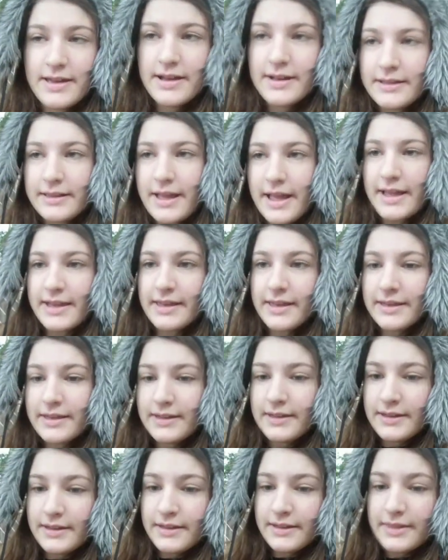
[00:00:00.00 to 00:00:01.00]
Like,
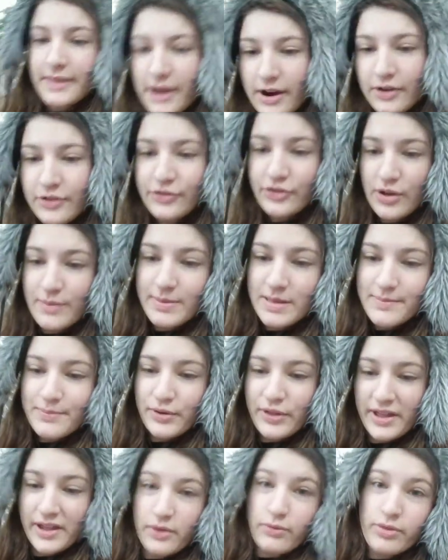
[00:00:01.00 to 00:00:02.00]
there are some people
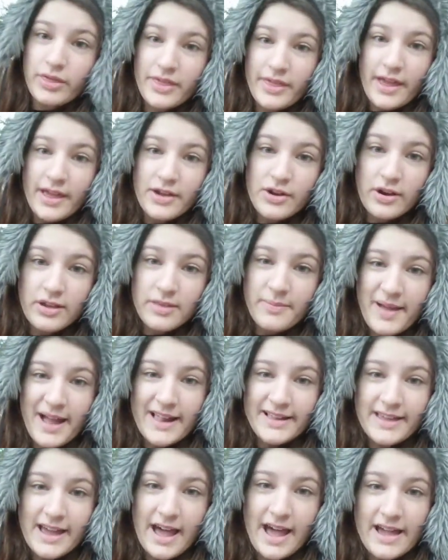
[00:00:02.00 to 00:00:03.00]
that you think are the bad
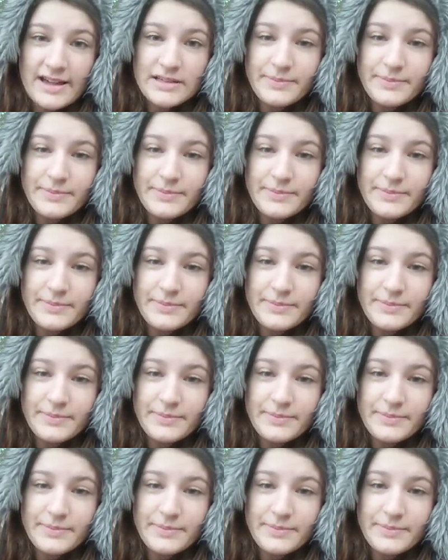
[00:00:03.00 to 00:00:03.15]
guys,